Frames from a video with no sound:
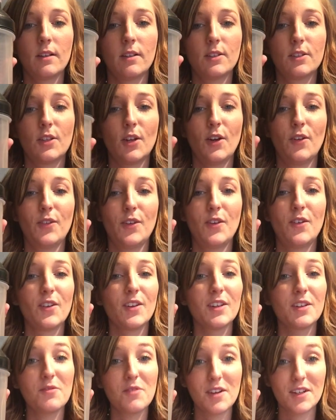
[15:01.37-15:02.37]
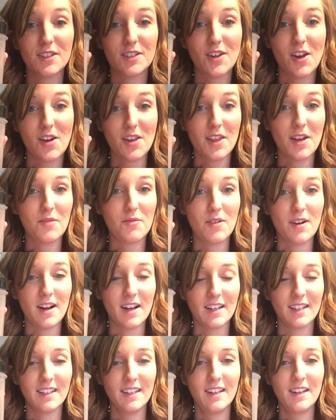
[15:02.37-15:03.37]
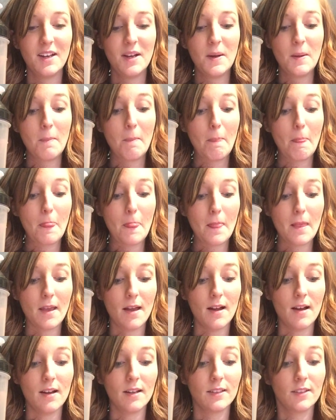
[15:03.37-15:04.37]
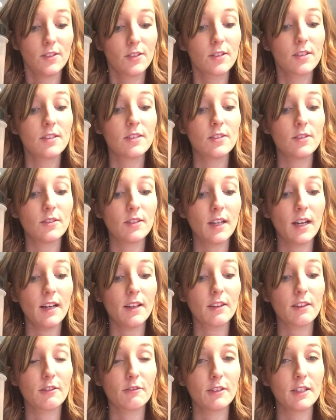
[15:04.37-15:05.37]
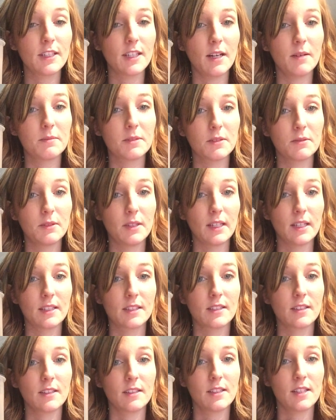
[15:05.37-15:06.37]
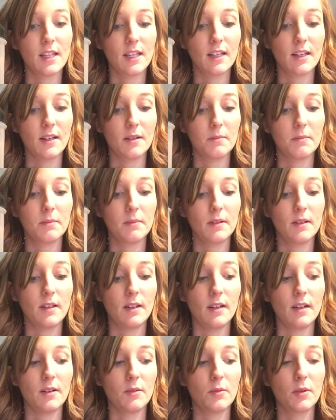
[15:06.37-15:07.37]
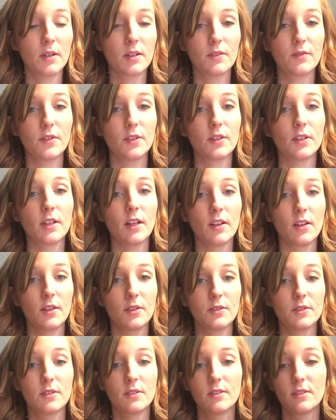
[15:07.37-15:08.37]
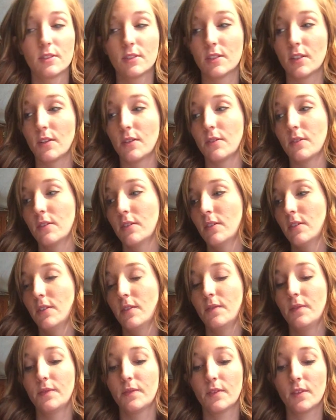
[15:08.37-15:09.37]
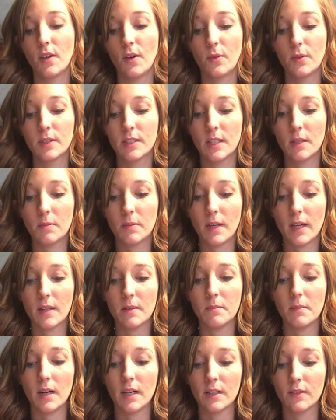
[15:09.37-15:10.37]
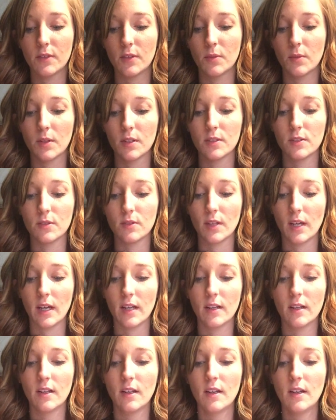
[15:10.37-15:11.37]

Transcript: So if you really want a shot of that wine, you can do that 3 times a week. It's going to take up one of your yellows. So always keep that in mind if you want to do that.